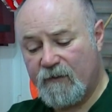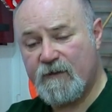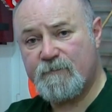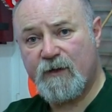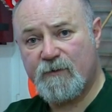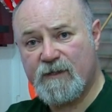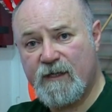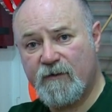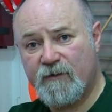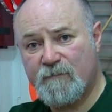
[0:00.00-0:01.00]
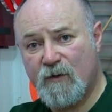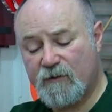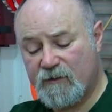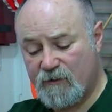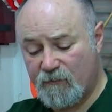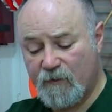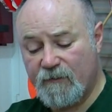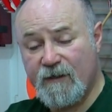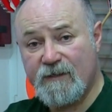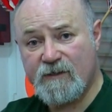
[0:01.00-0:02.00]
This post here is marked 2
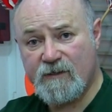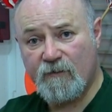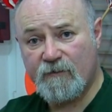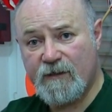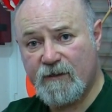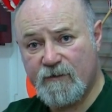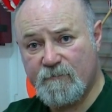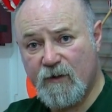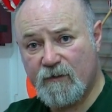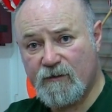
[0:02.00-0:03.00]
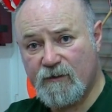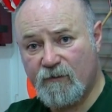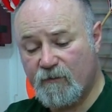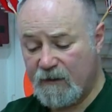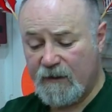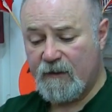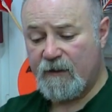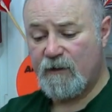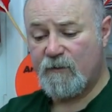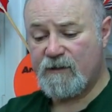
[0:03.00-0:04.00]
and this slot here is marked 2.
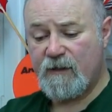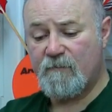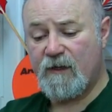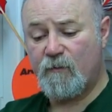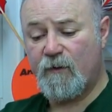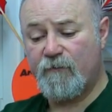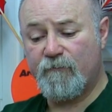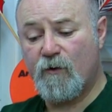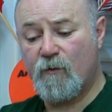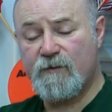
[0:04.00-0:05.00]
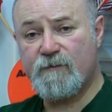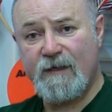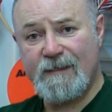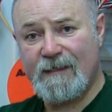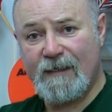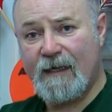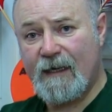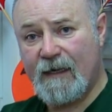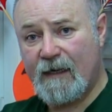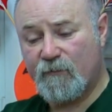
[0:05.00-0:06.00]
And you assemble it with the rollers facing
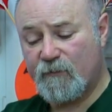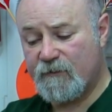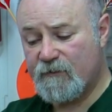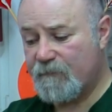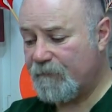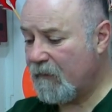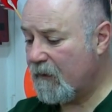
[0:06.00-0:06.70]
outwards.